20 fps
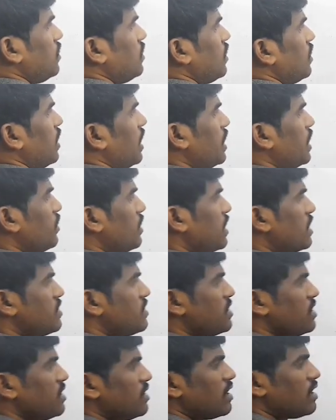and you can
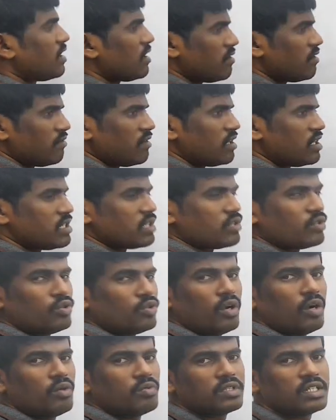see there is a
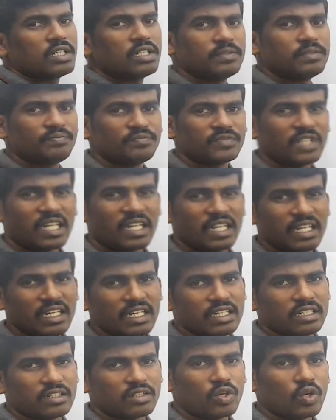throughout the
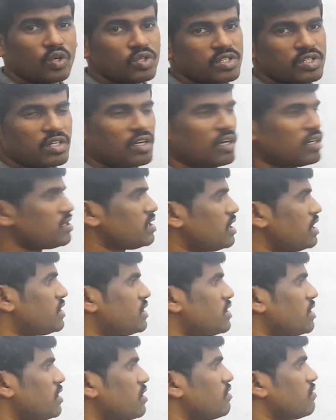ring closed
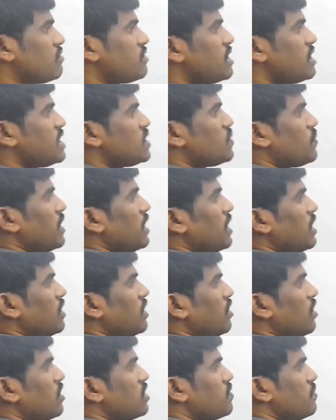conjugation. 6 pi
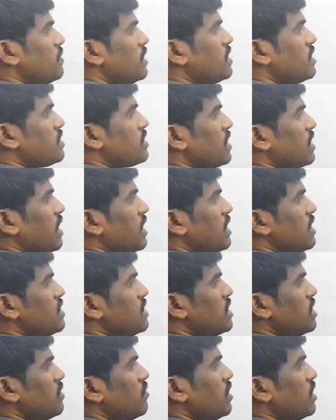electrons means n is
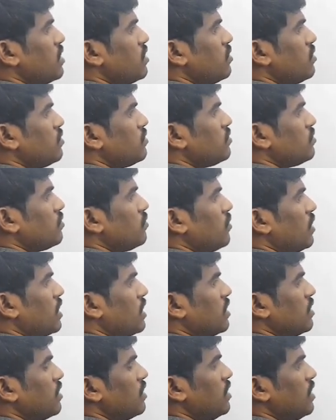equal to
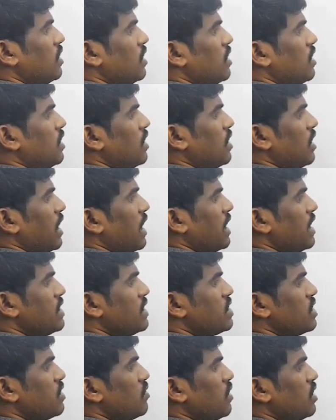1. N
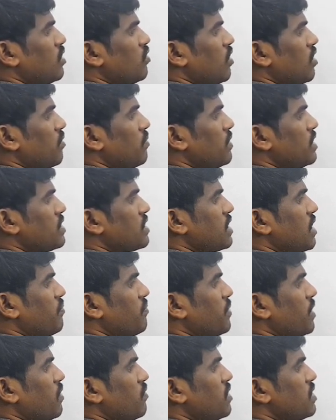is equal to 1 means
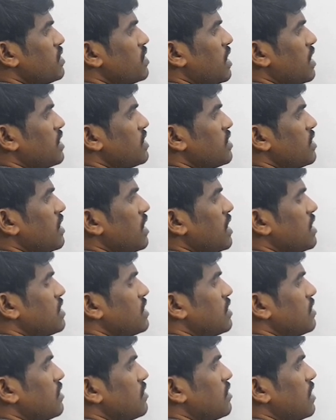compound is considered as
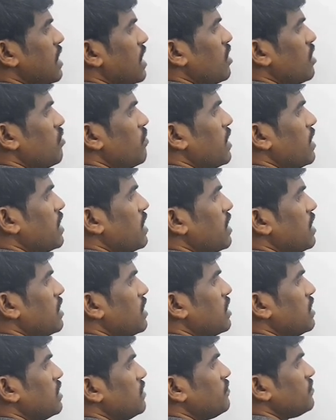aromatic
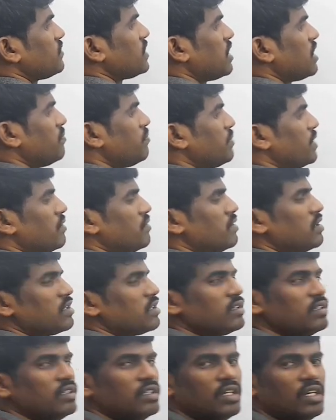compound.
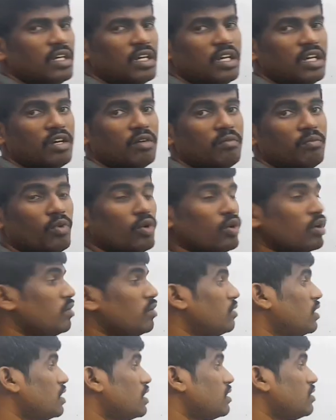
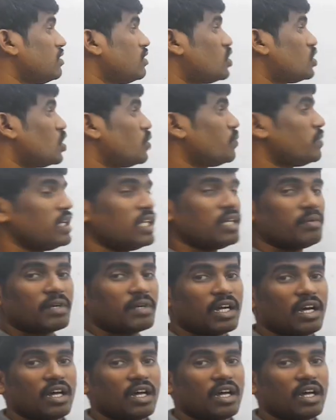Moreover, tropylium